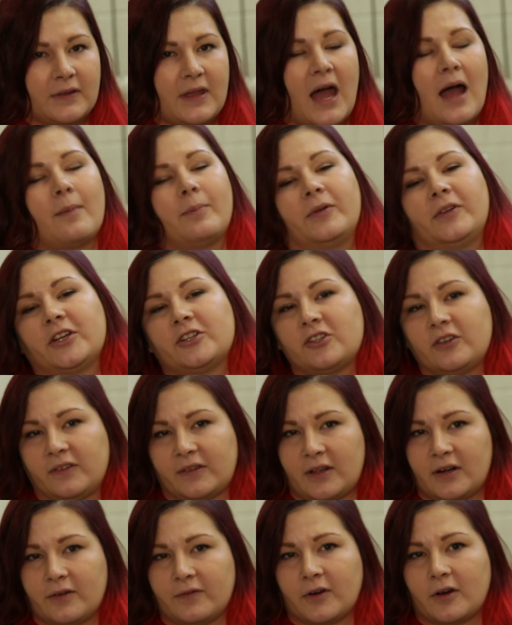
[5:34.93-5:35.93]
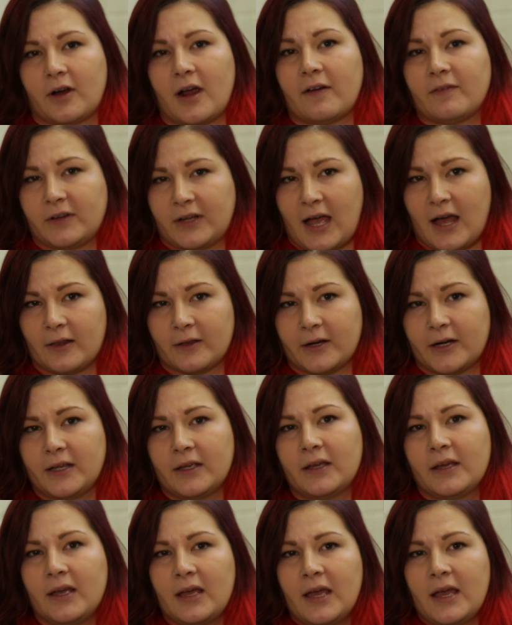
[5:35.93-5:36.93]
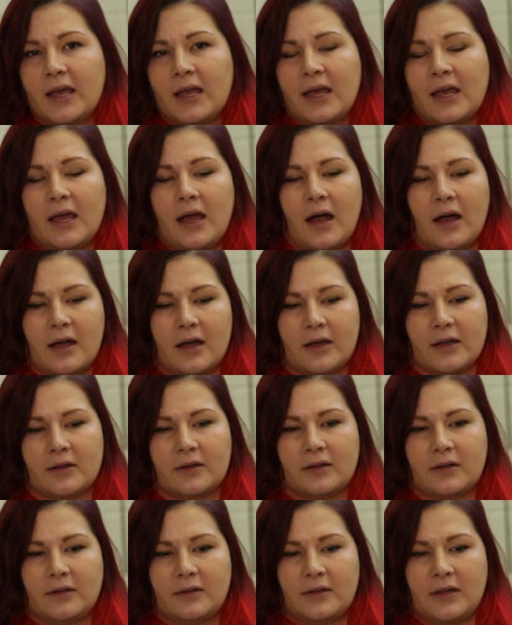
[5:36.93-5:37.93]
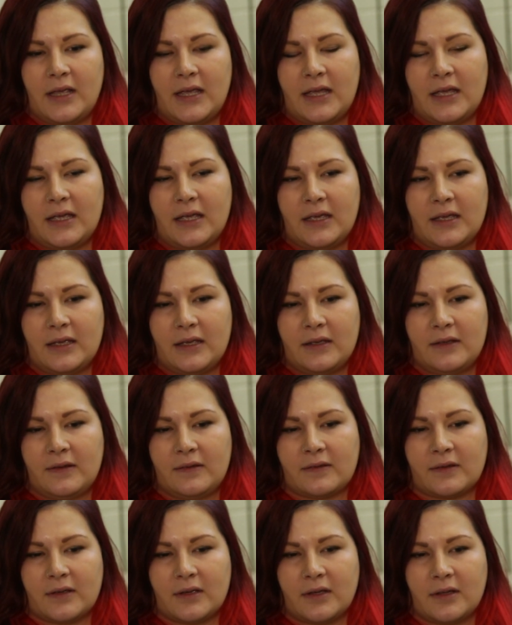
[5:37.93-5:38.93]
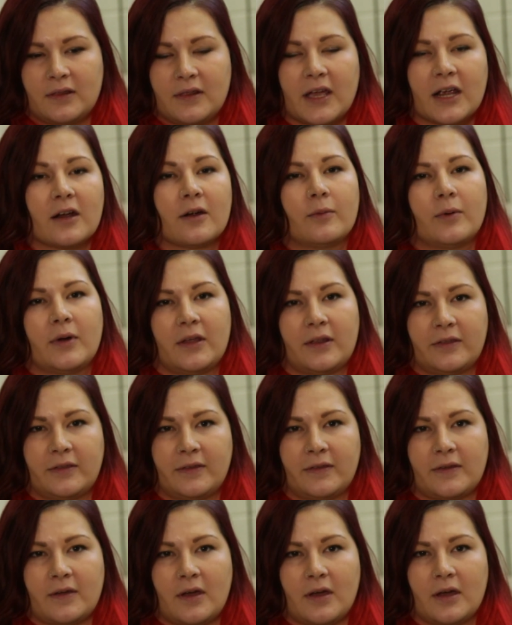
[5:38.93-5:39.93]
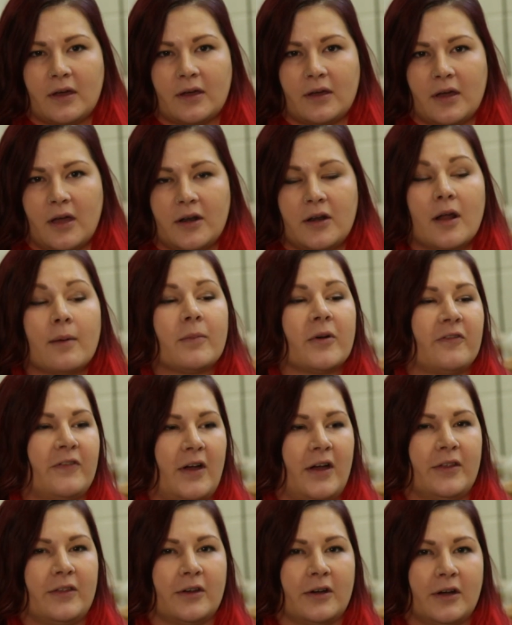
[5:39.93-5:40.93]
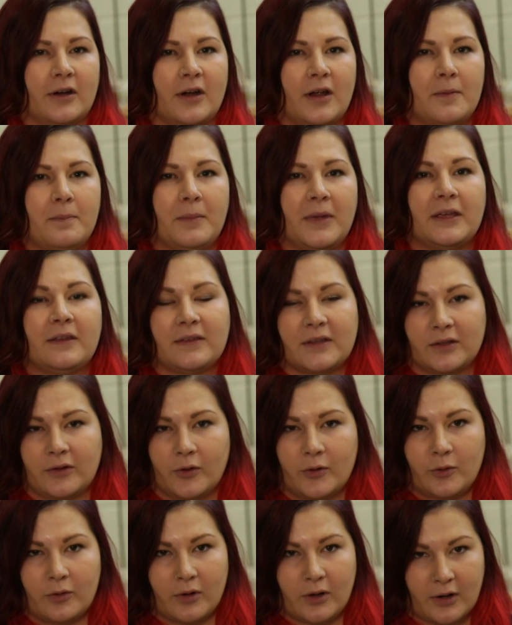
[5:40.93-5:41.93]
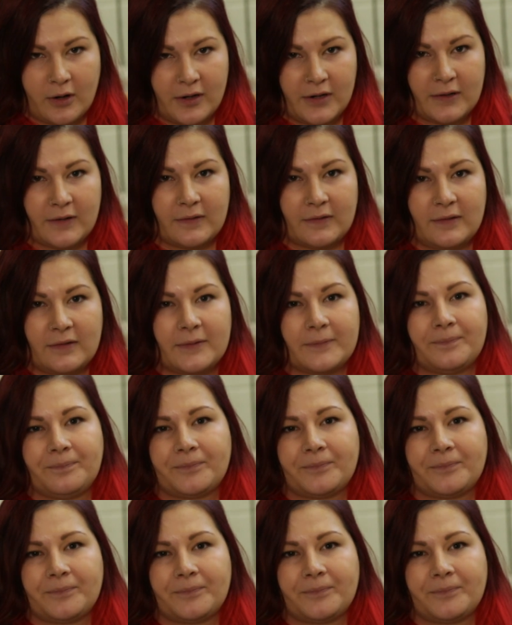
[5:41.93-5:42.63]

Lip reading: the Appalachian Center for Craft Gallery. It is there with a number of other amazing local artists.